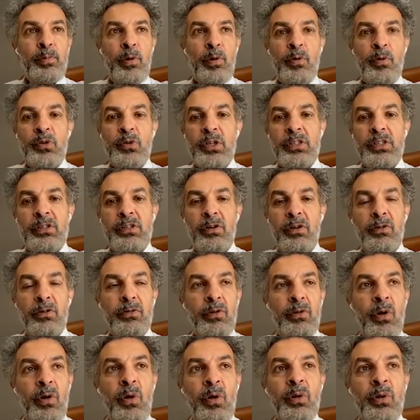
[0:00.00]
projects
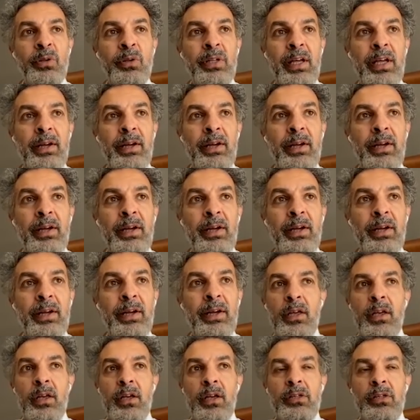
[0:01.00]
are on hold now.
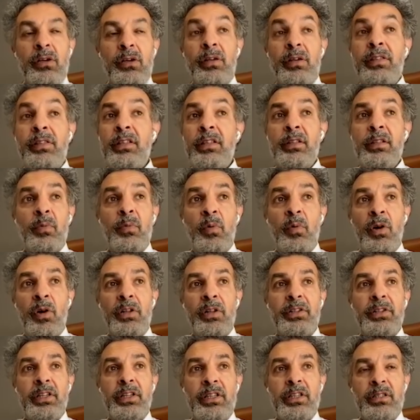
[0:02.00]
So
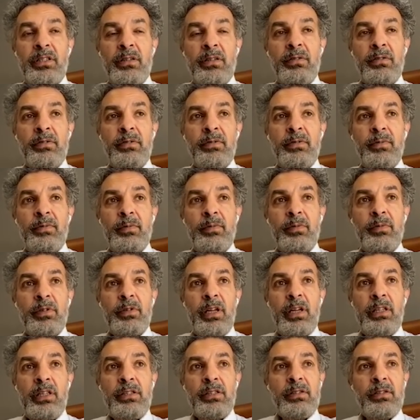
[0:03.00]
I think the world needs
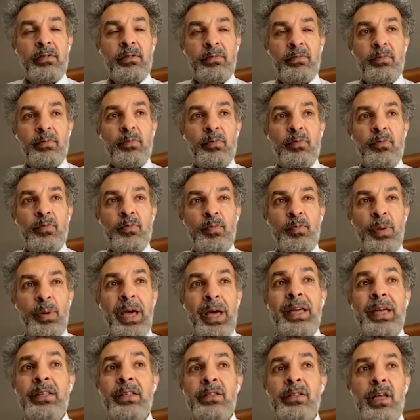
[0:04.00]
to
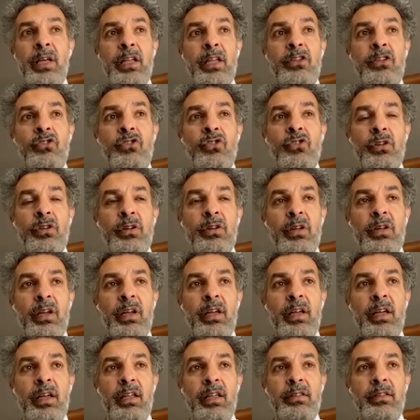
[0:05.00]
pay
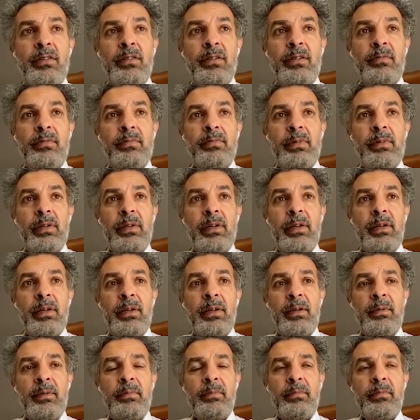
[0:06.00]
attention.
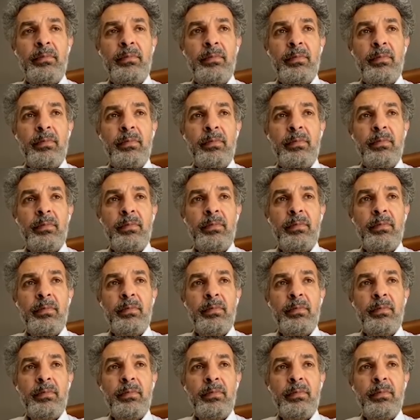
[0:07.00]
And